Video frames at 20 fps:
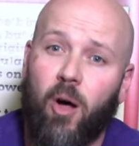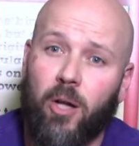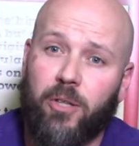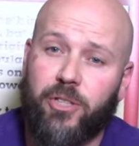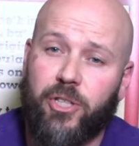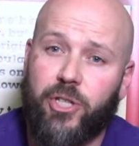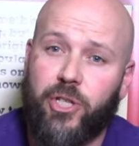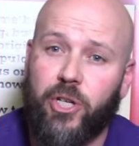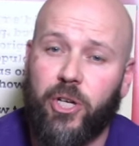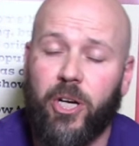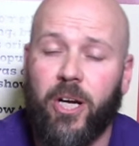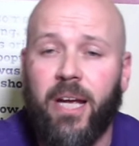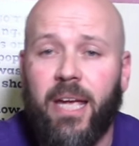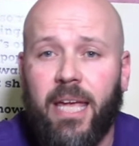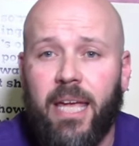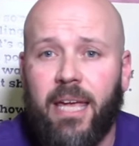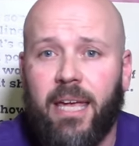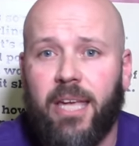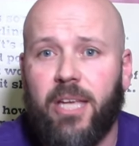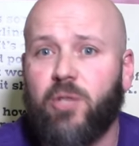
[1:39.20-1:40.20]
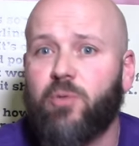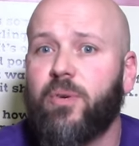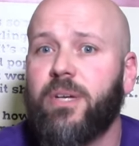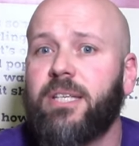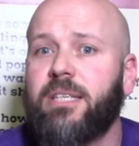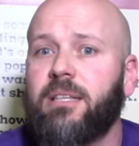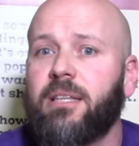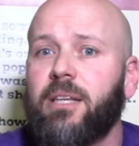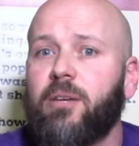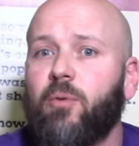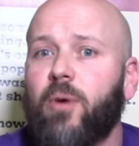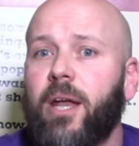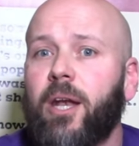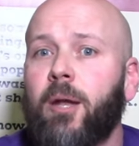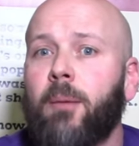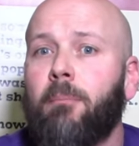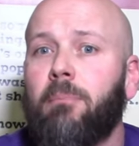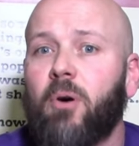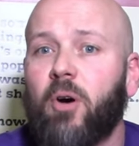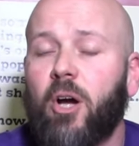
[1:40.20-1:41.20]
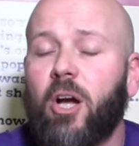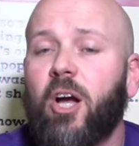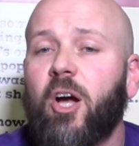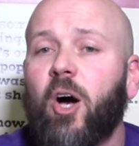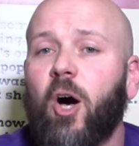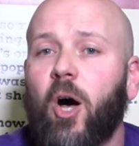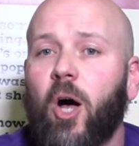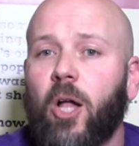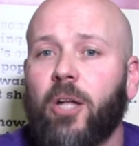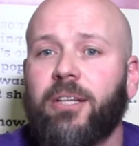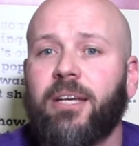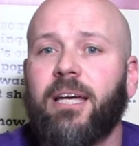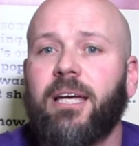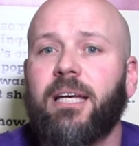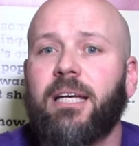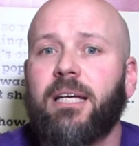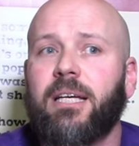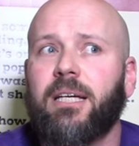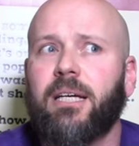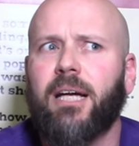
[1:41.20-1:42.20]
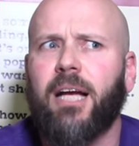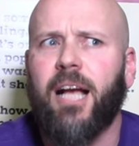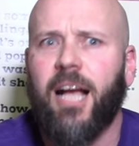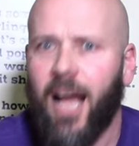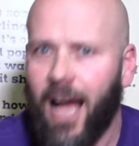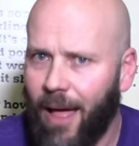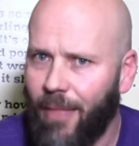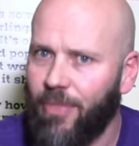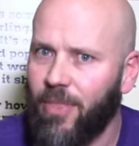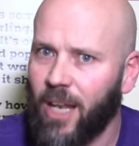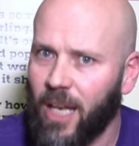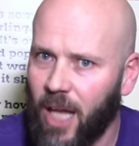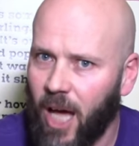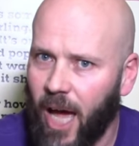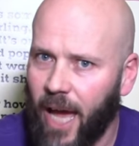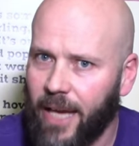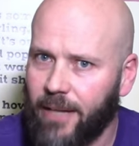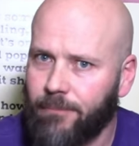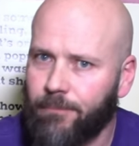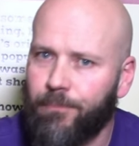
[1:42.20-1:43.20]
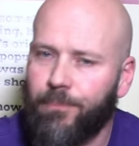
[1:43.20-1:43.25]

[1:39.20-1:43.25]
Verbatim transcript: Altucher. He's recently written a book called Cut the Line.